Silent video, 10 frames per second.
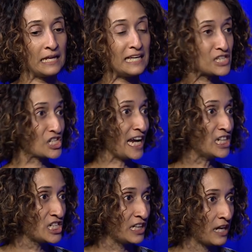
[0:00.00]
is
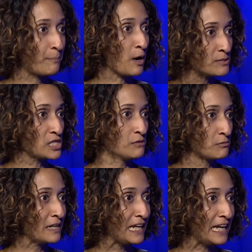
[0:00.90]
changing. I promise you, it
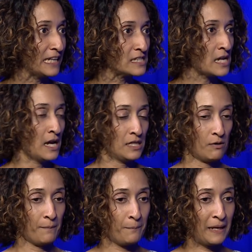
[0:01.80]
really is. There
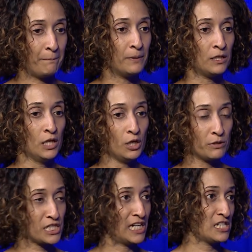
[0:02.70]
are people who are
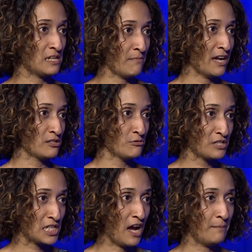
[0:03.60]
changing their minds all the
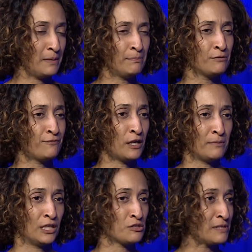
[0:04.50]
time. People who follow
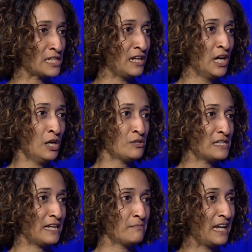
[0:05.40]
me on Twitter who
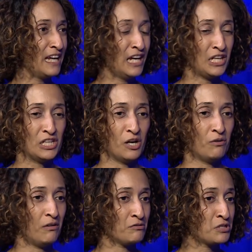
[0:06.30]
say to me,
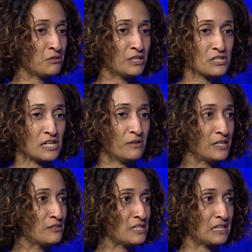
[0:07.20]
2 years ago, I
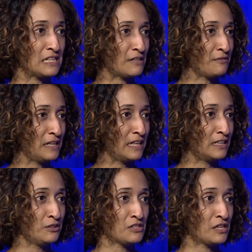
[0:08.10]
used to think differently, and
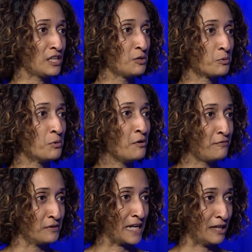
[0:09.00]
I used to think you were
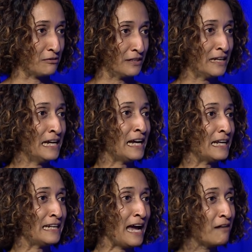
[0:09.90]
awful, Katharine.
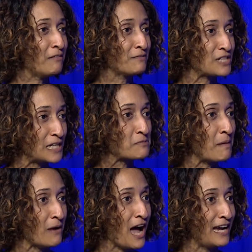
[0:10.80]
And now I've changed my
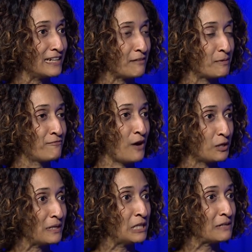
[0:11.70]
mind. I've been
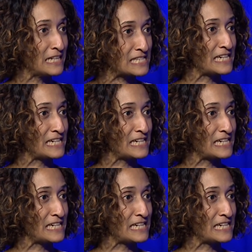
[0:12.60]
following you and listening to you.